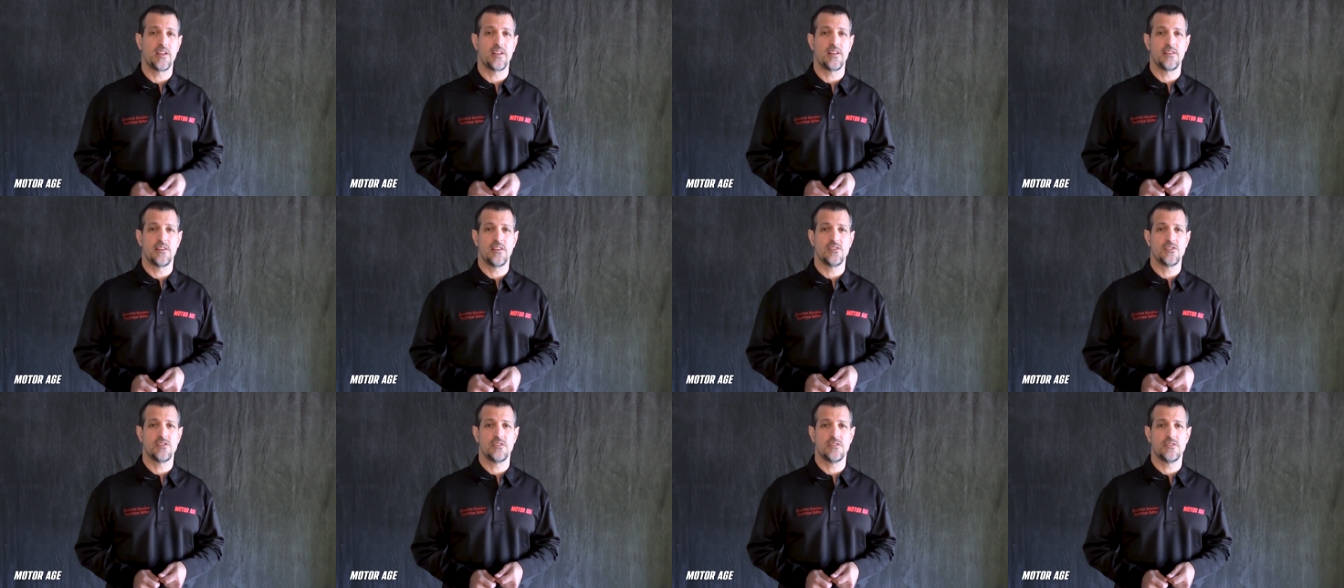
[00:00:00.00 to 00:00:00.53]

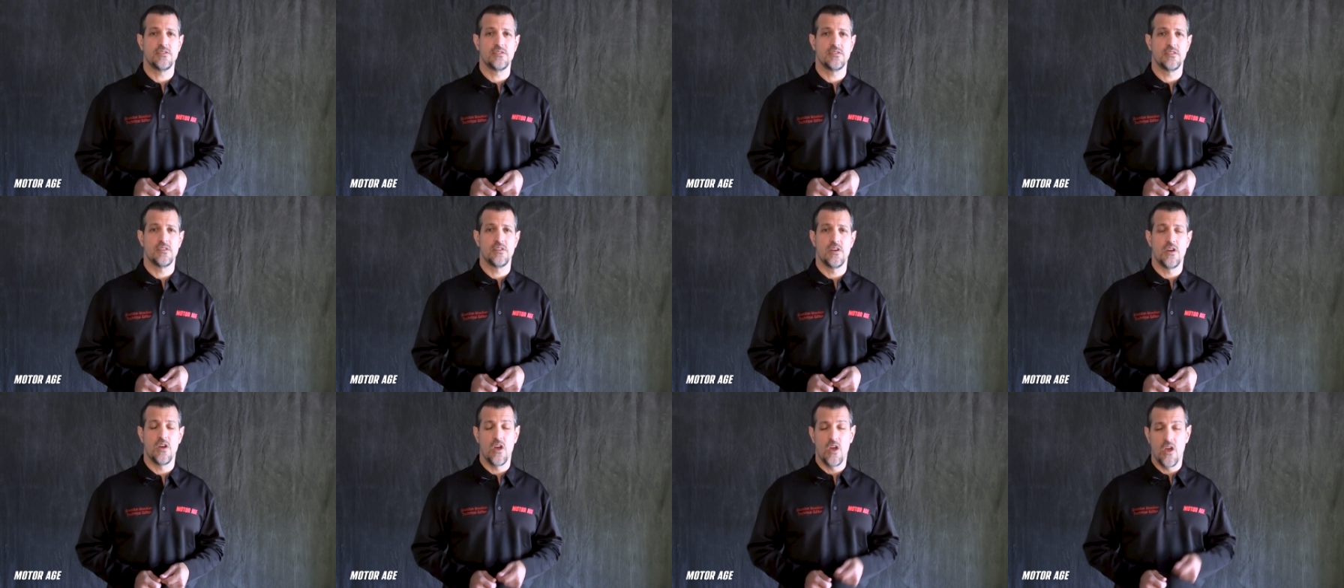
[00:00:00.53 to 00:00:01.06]
conditions,
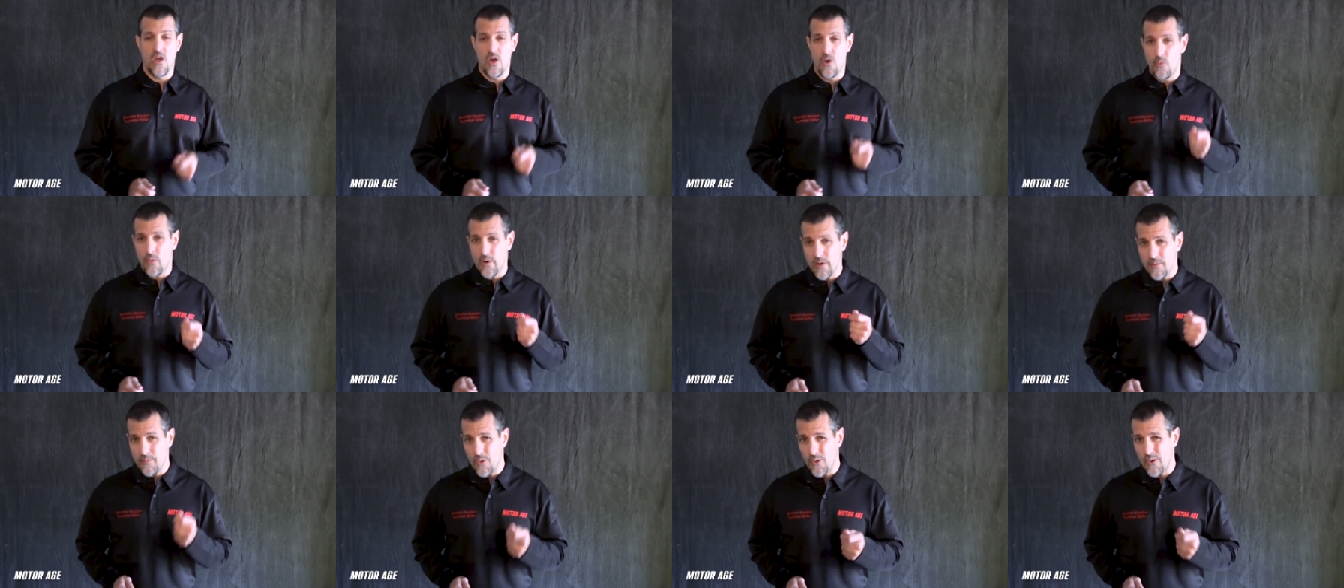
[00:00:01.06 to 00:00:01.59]

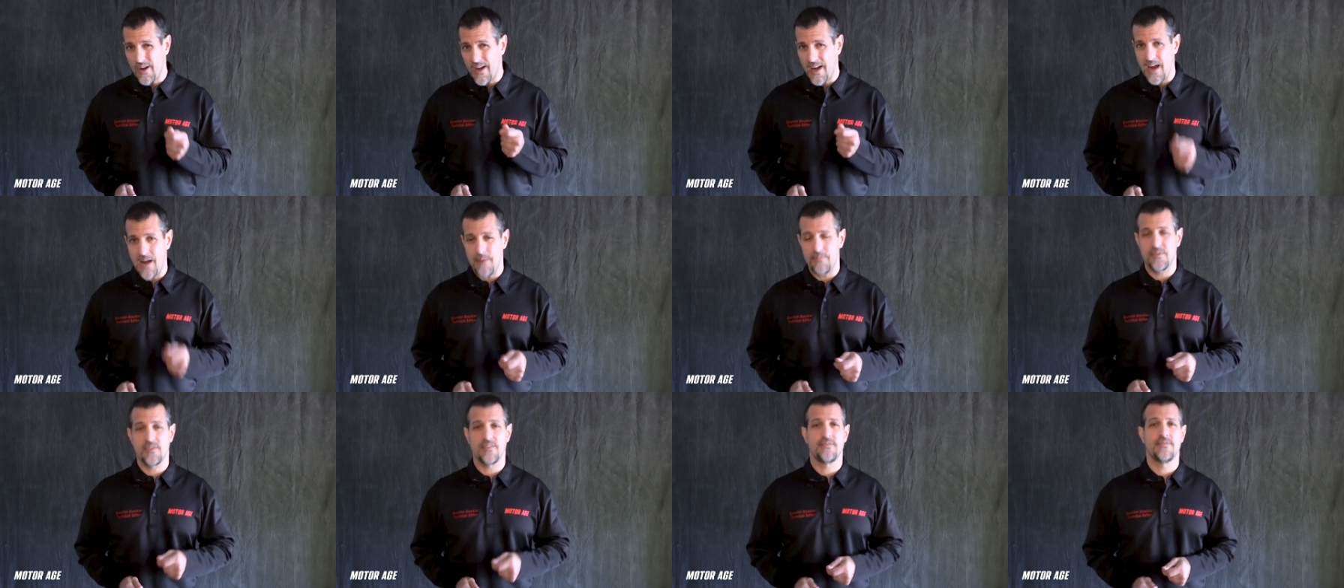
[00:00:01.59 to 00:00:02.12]
we are more
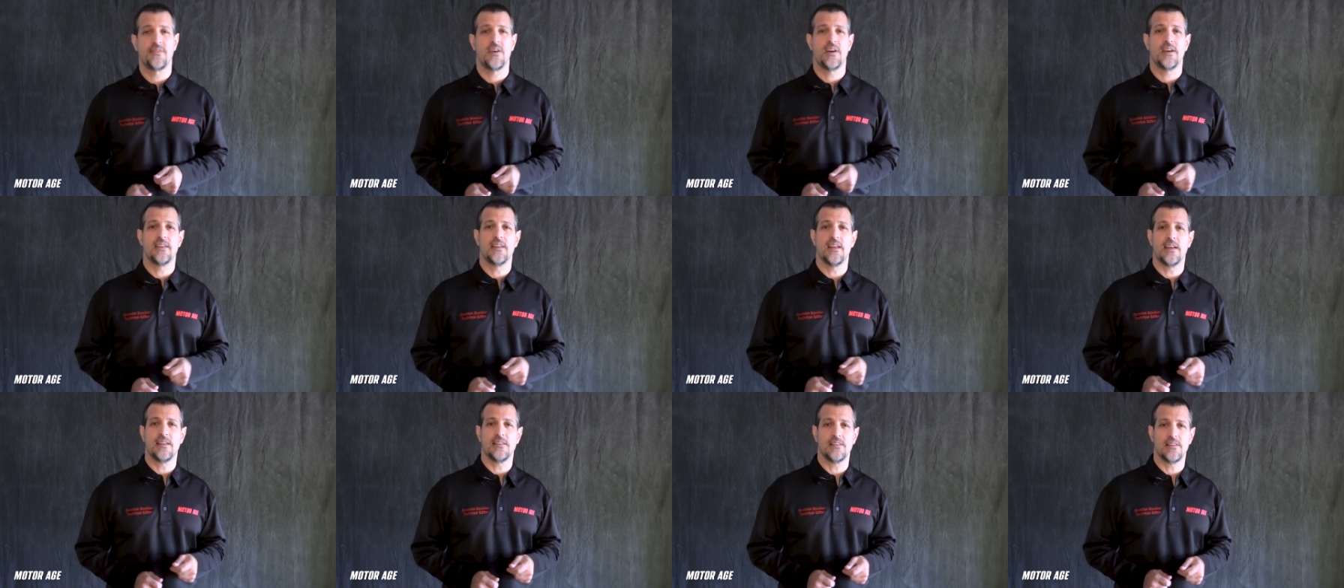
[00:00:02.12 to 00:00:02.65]
apt to find
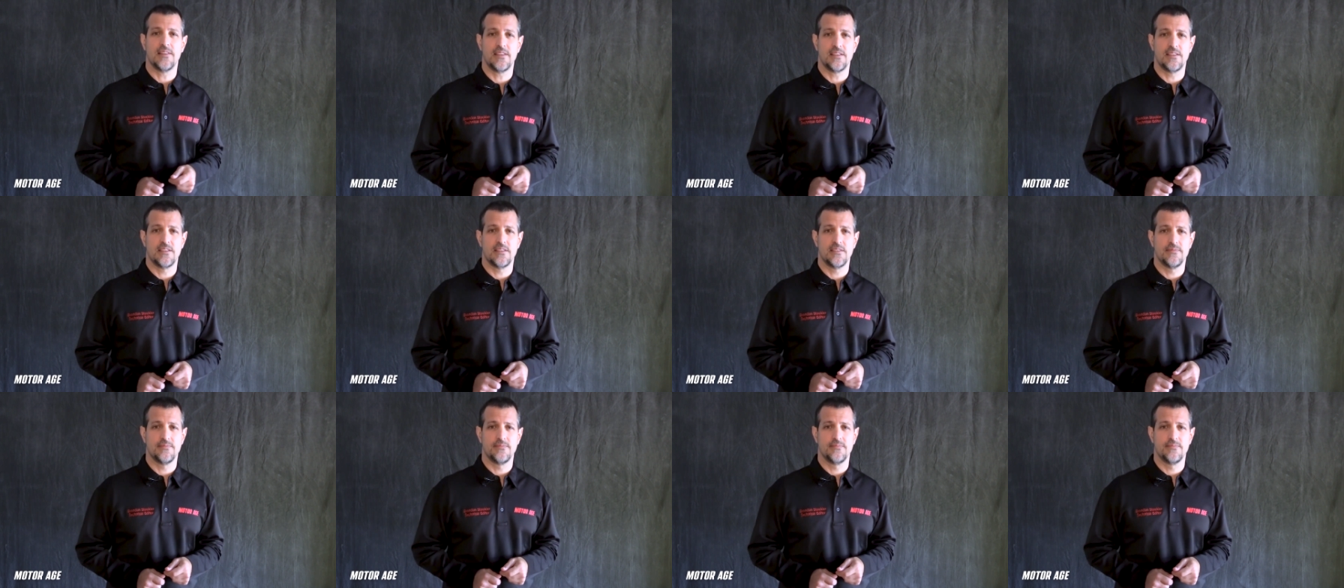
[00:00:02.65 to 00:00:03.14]
that leak.